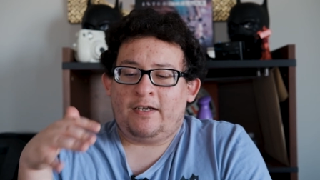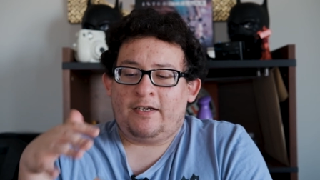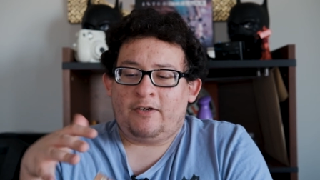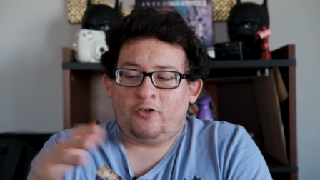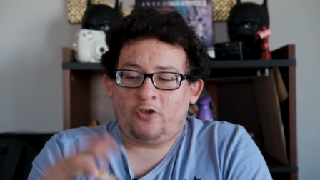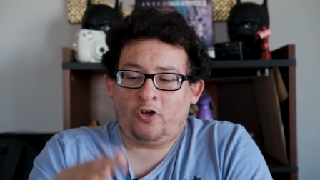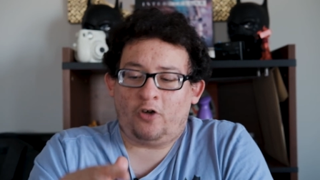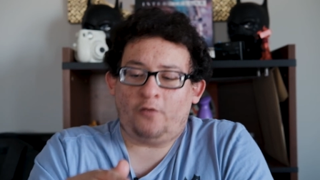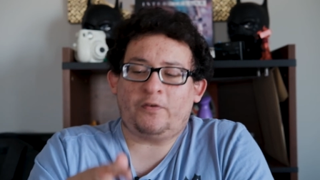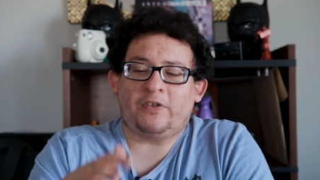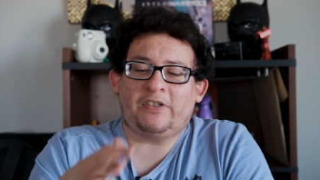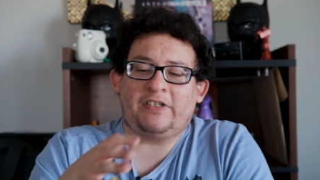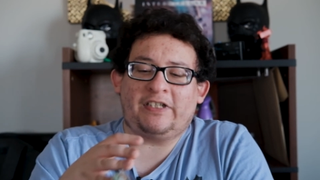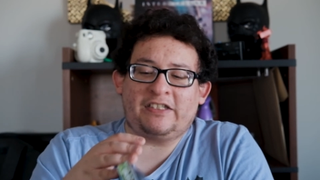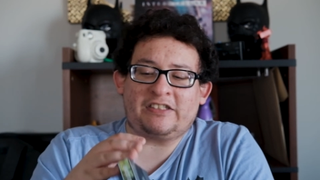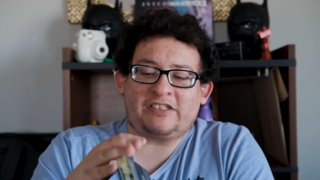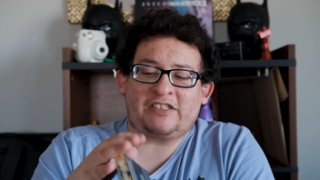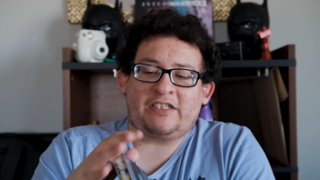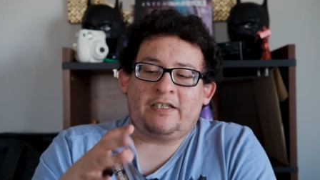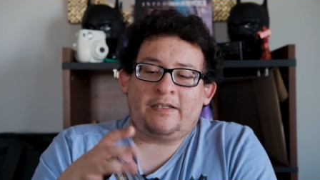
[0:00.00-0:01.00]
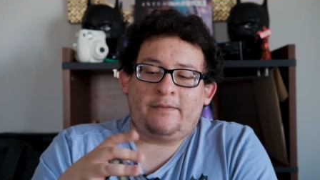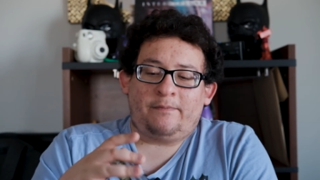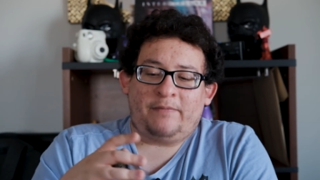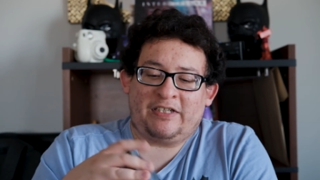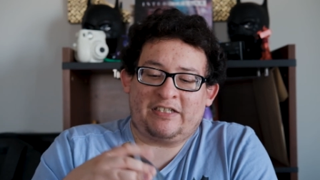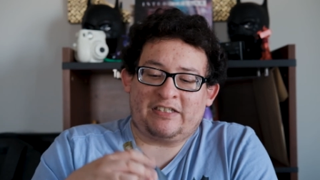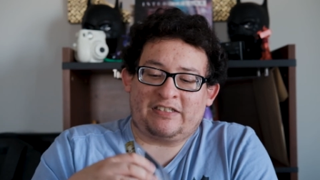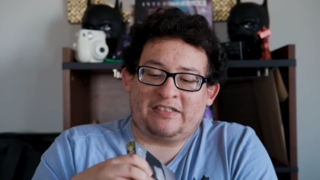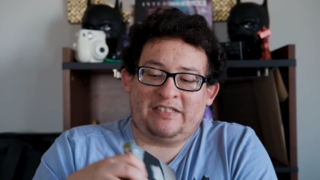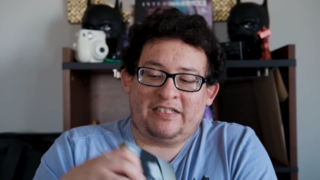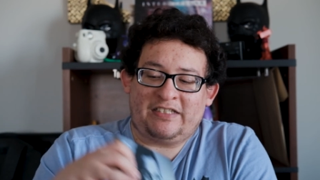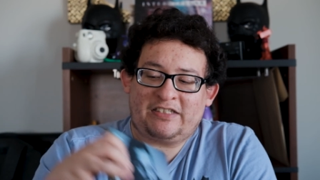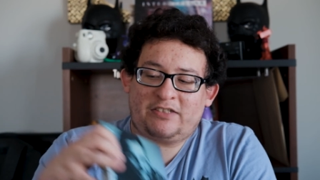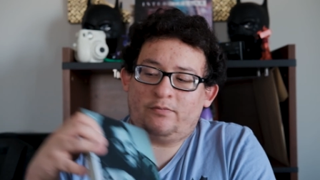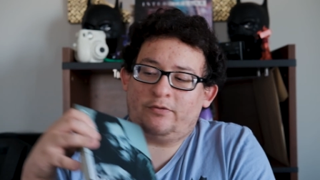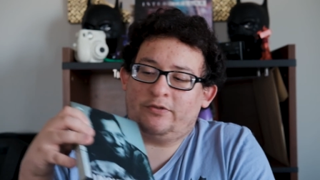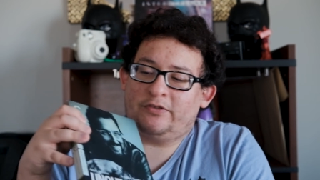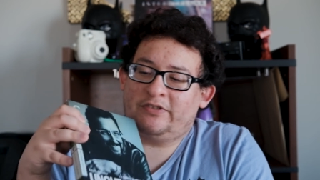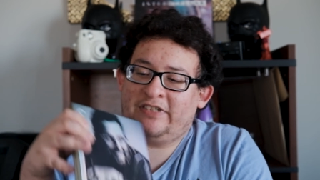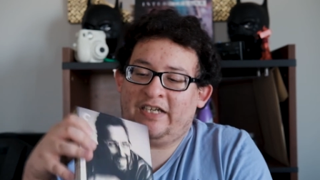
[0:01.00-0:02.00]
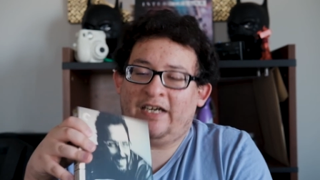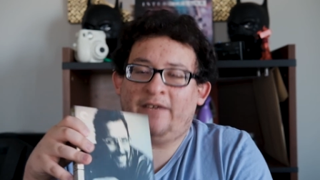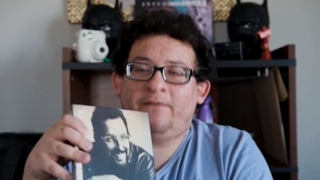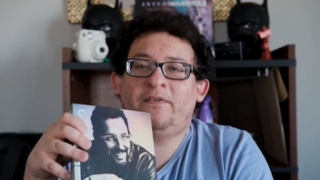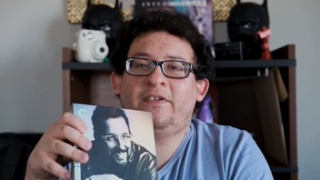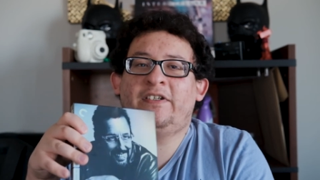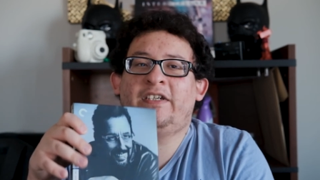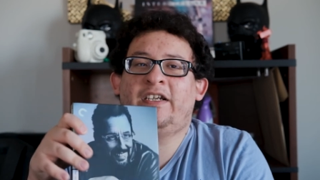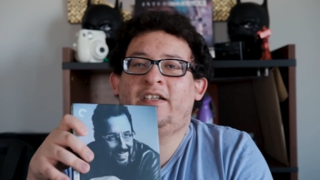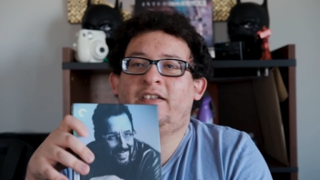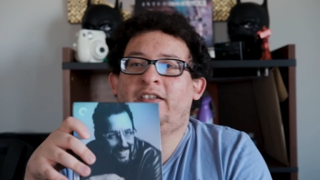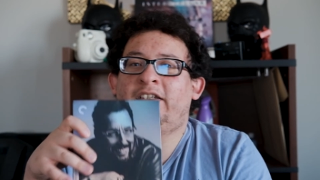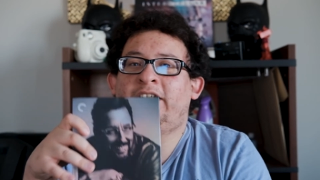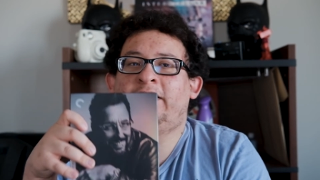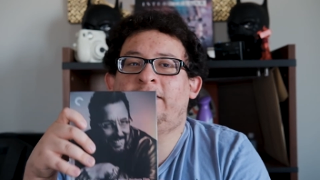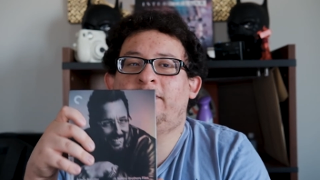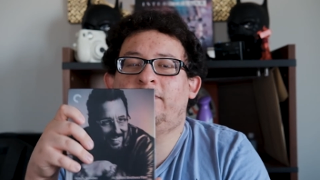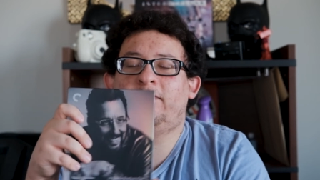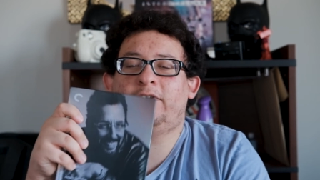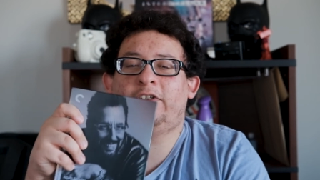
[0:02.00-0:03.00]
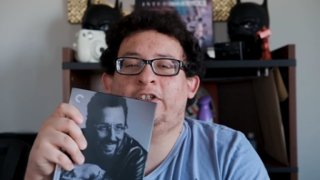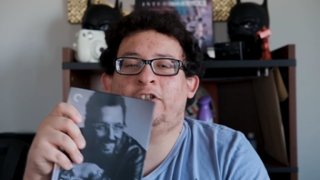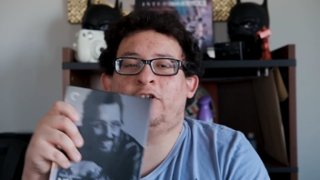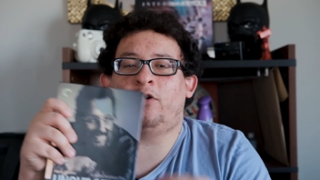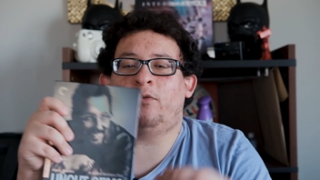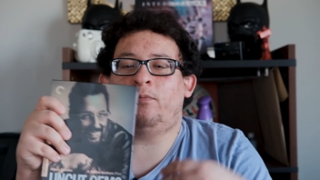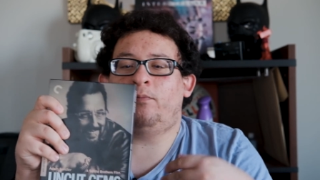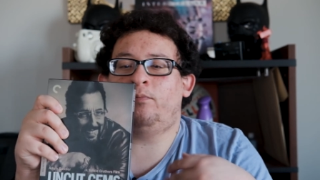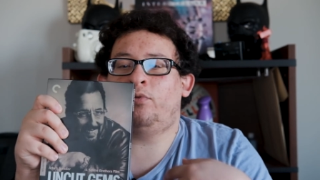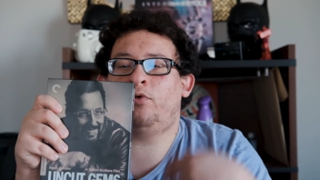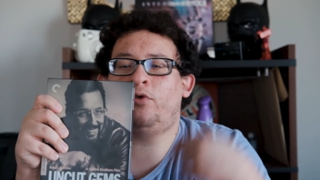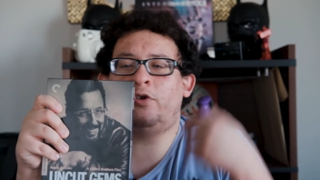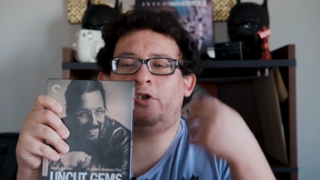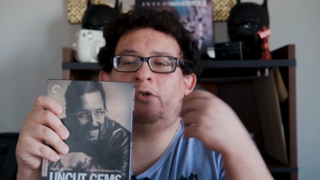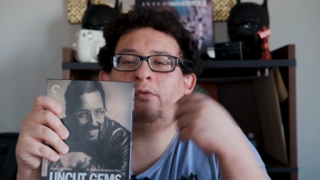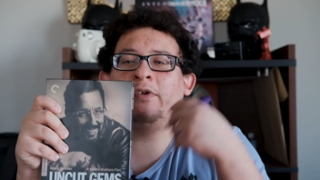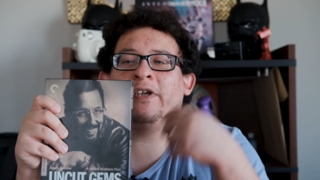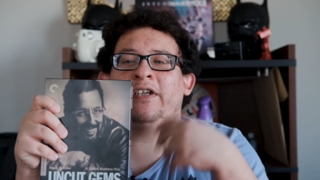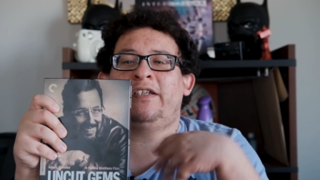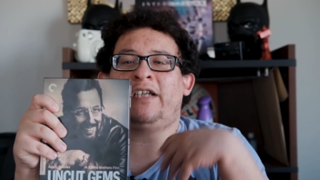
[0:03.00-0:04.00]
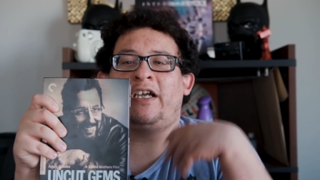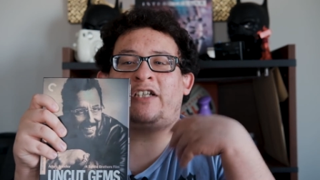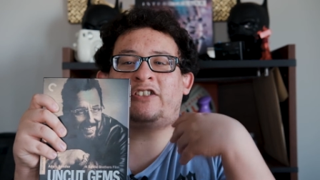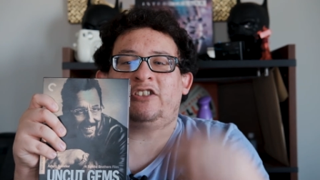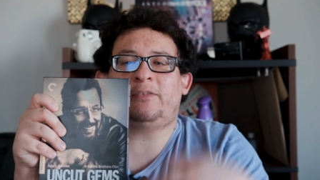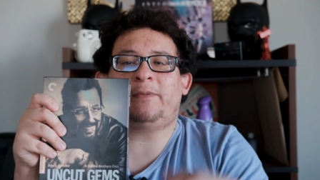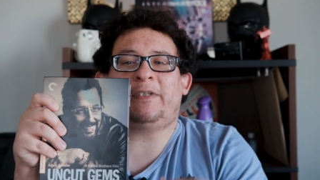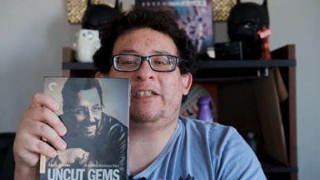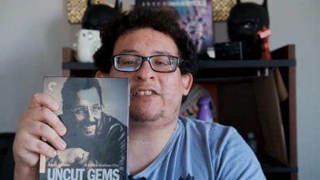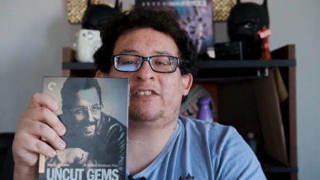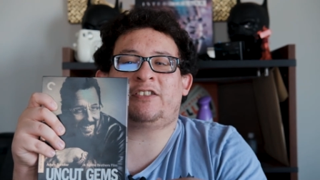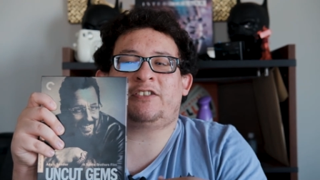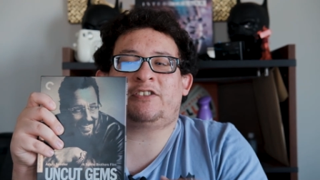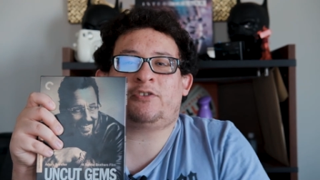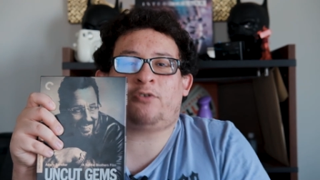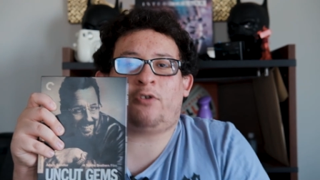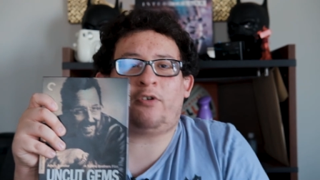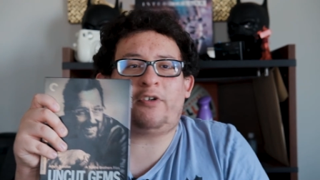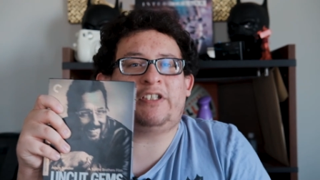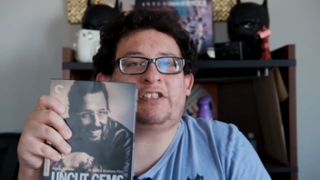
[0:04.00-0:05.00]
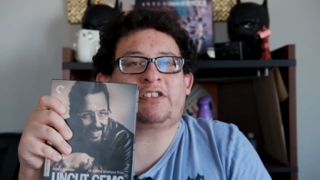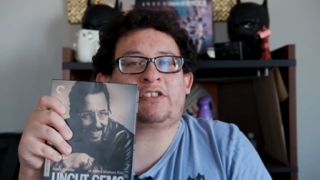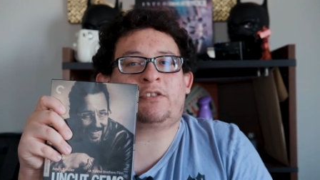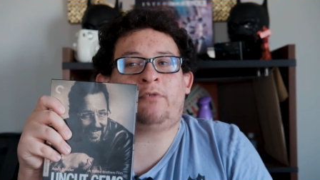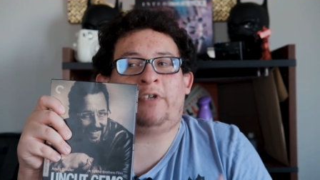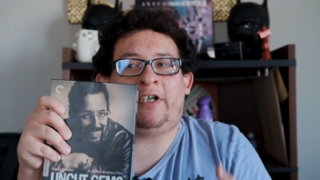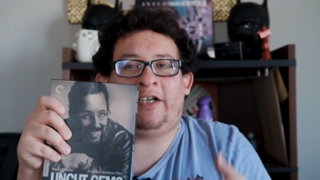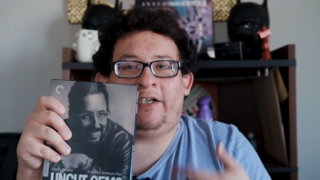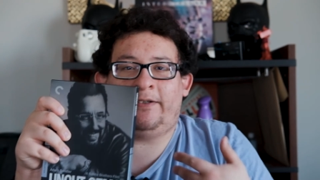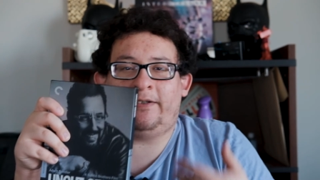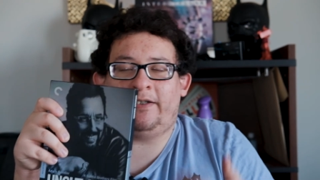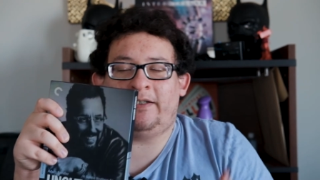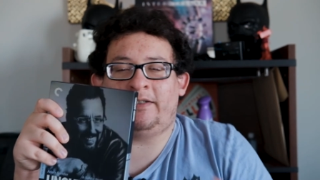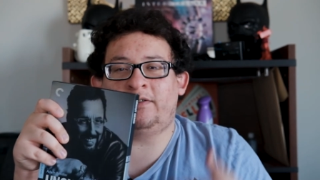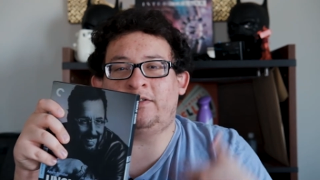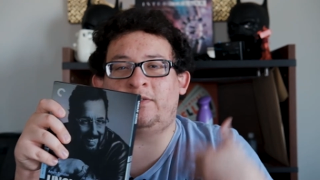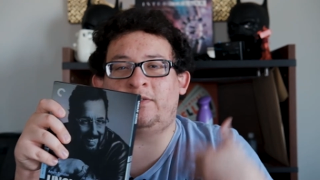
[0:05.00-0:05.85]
Go for this, because this will definitely, you know, pull you in, not just because the story is great and the